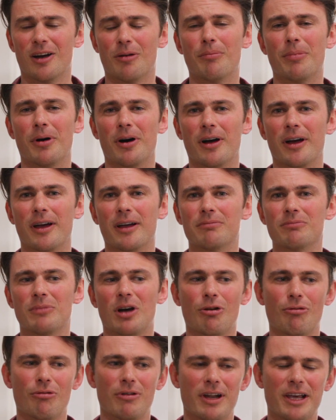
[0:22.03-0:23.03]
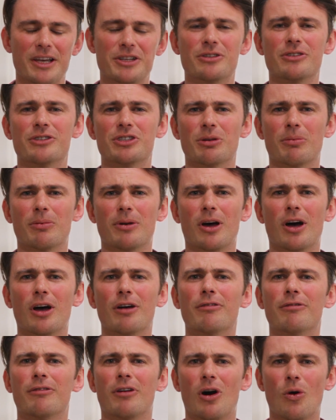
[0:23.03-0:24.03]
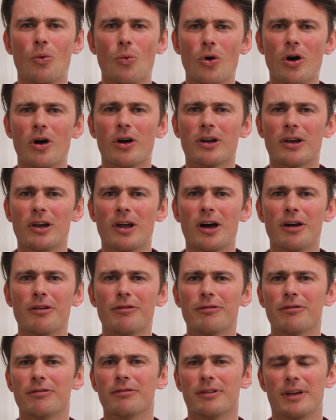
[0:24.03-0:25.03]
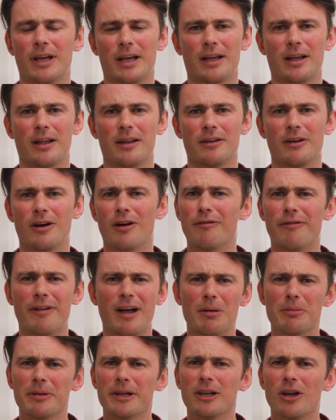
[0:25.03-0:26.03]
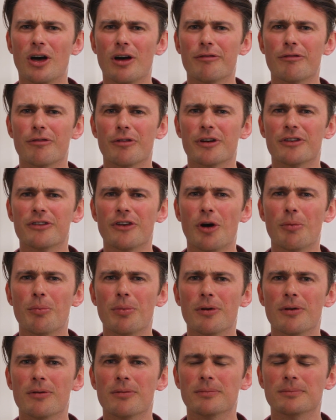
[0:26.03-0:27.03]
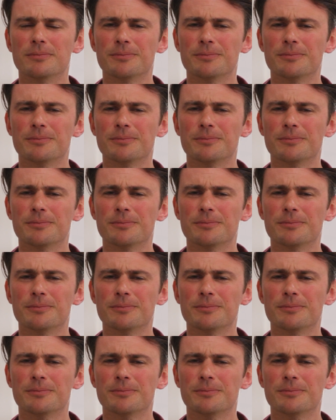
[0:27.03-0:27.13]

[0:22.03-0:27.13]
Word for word: by our relationship life, our work life, and our family life, for example.